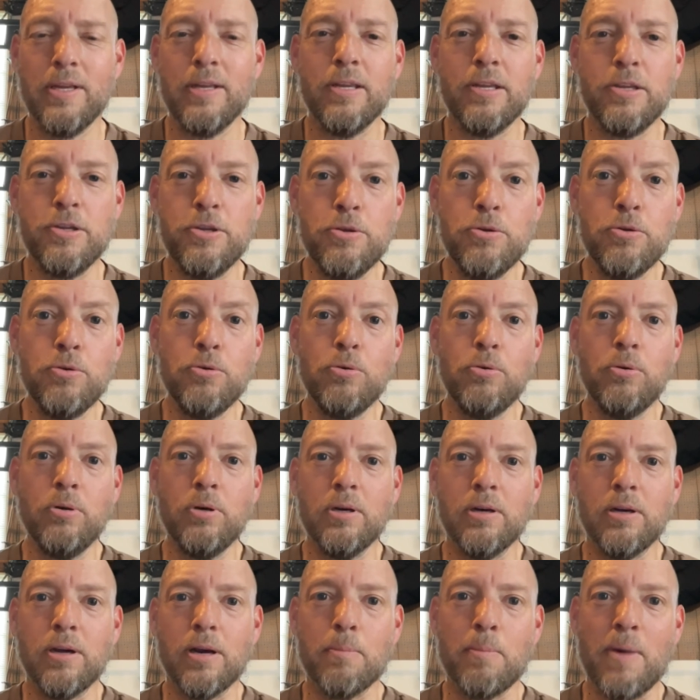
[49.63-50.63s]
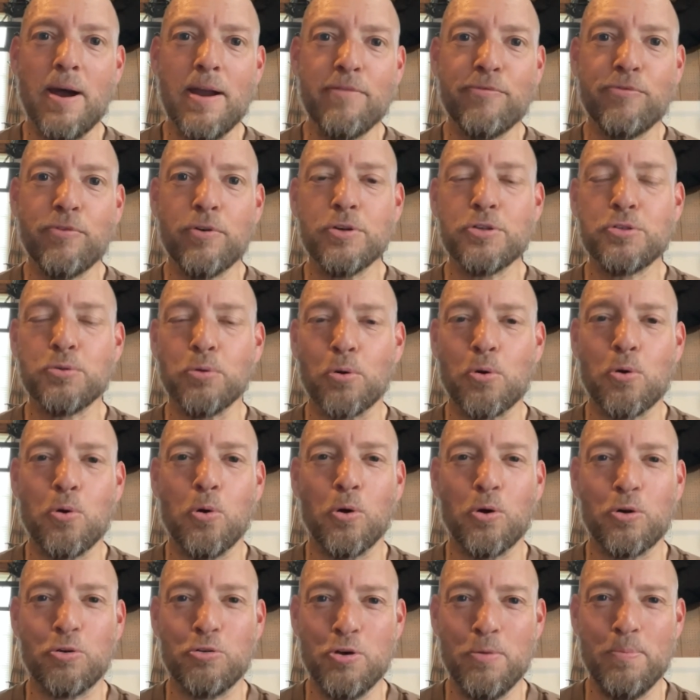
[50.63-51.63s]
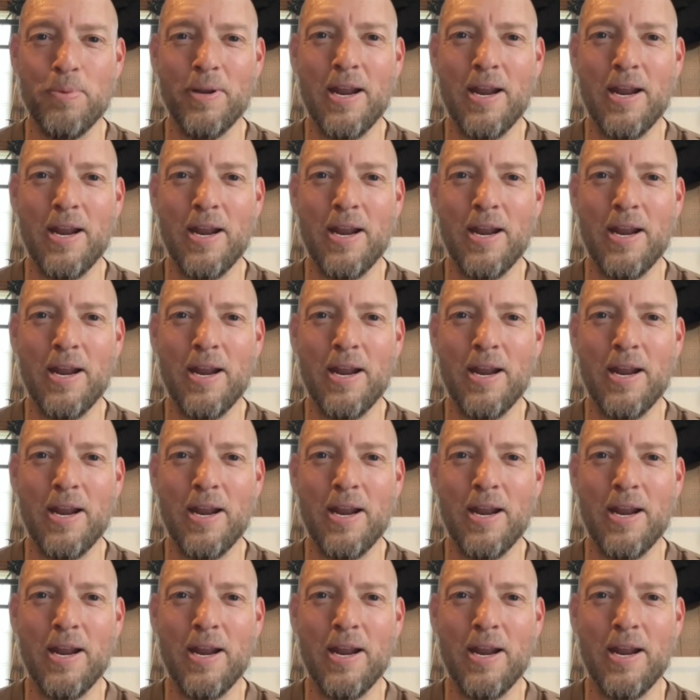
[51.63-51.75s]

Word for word: You are my virtual core group,